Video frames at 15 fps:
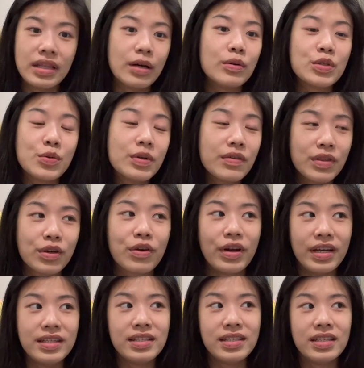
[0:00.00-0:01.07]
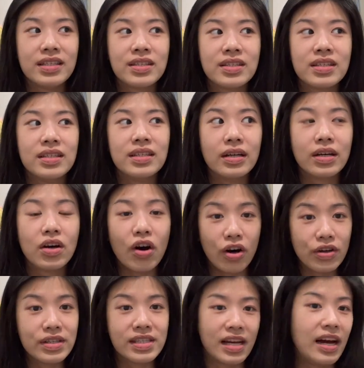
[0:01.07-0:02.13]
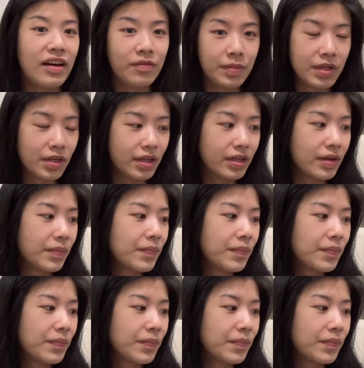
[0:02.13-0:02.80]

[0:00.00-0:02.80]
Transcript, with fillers: That was one of the craziest calls that I've been on.